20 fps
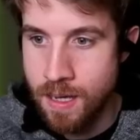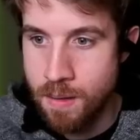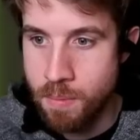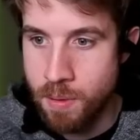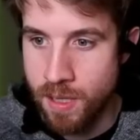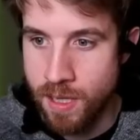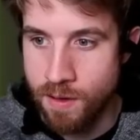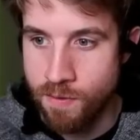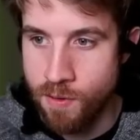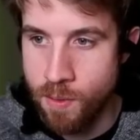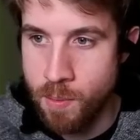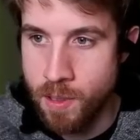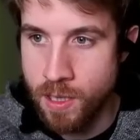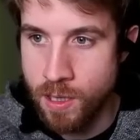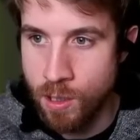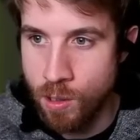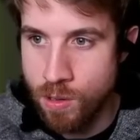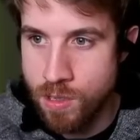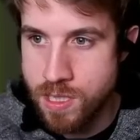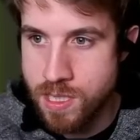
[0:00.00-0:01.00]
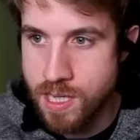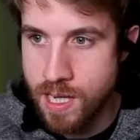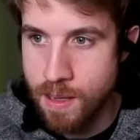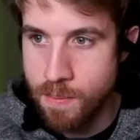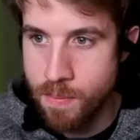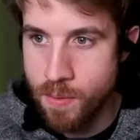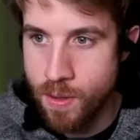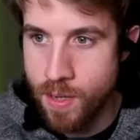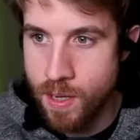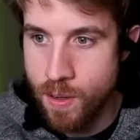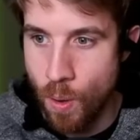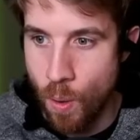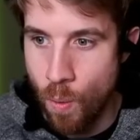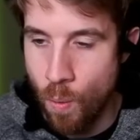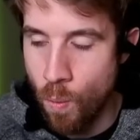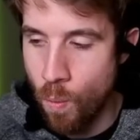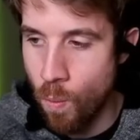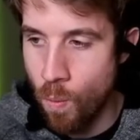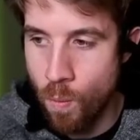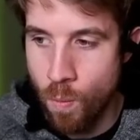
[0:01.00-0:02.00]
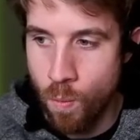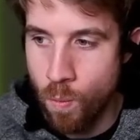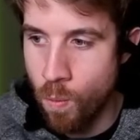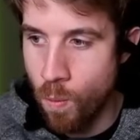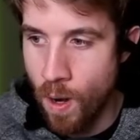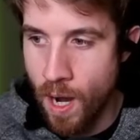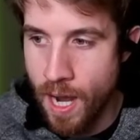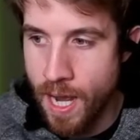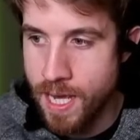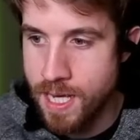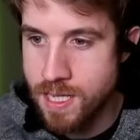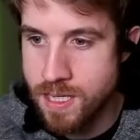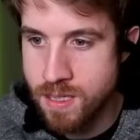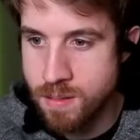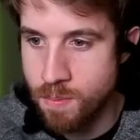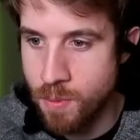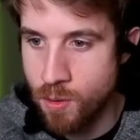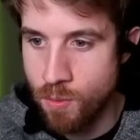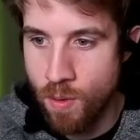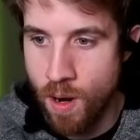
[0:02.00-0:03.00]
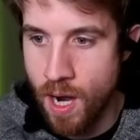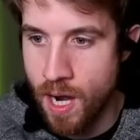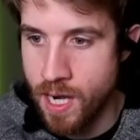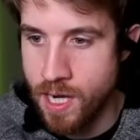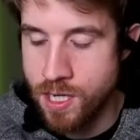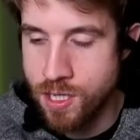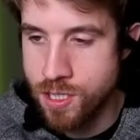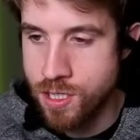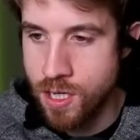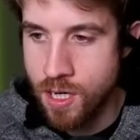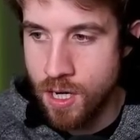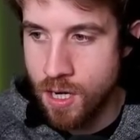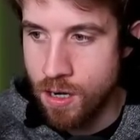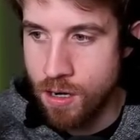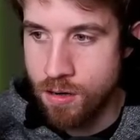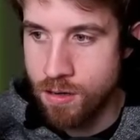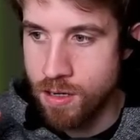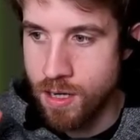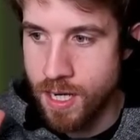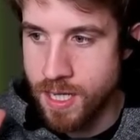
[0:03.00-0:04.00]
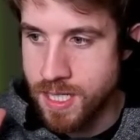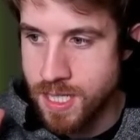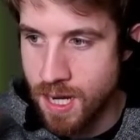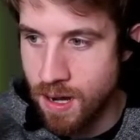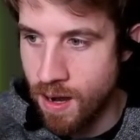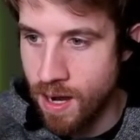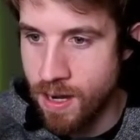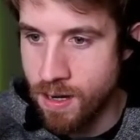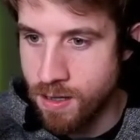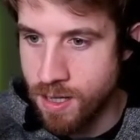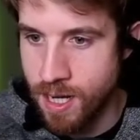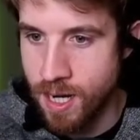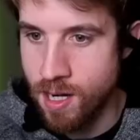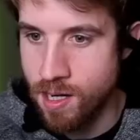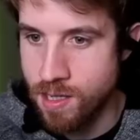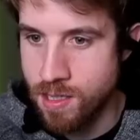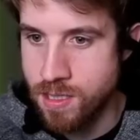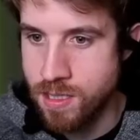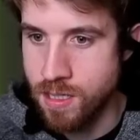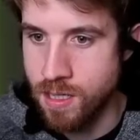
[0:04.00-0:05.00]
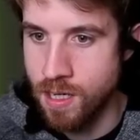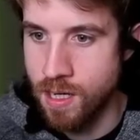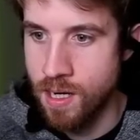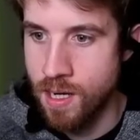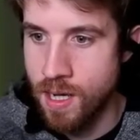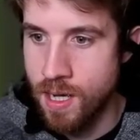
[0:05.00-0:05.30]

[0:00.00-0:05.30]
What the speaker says: But like from a lore standpoint, why is Mirage, her entire character,